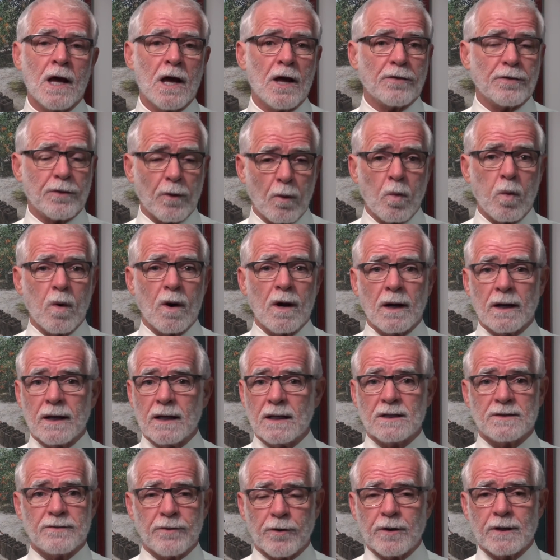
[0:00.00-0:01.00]
The one
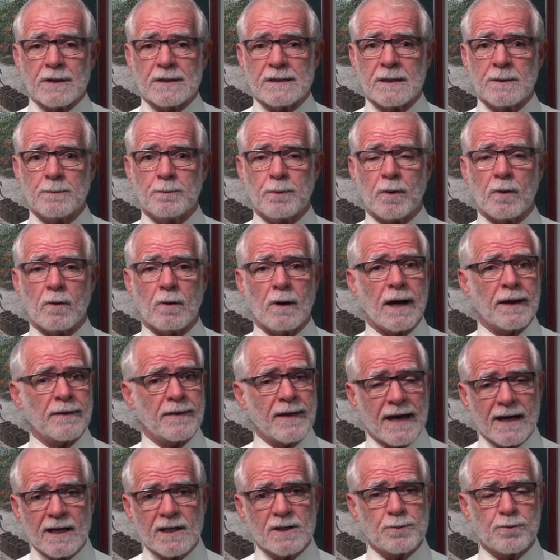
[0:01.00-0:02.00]
is very simple, and
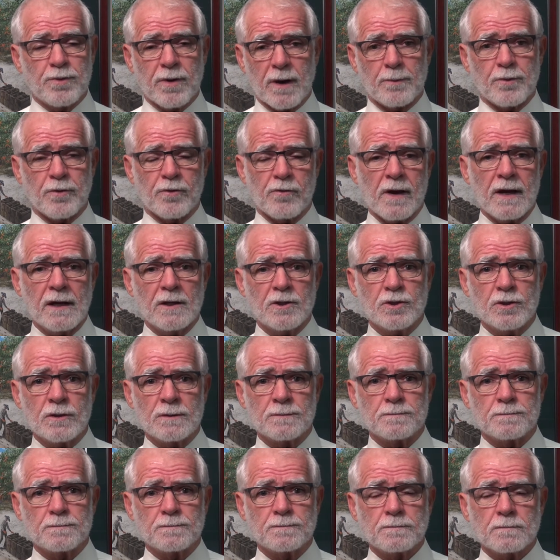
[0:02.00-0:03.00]
that is
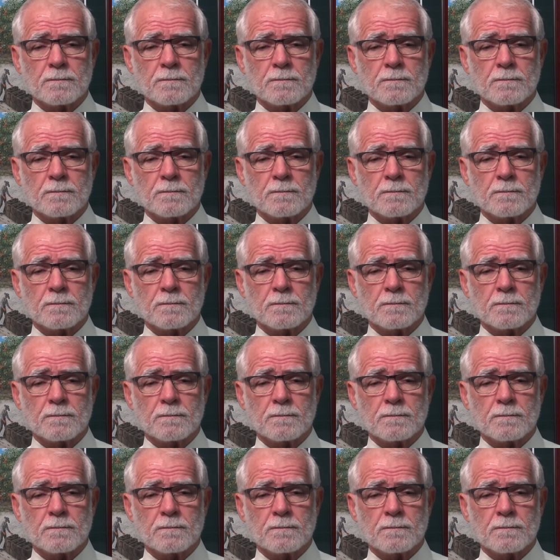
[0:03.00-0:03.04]
preparation.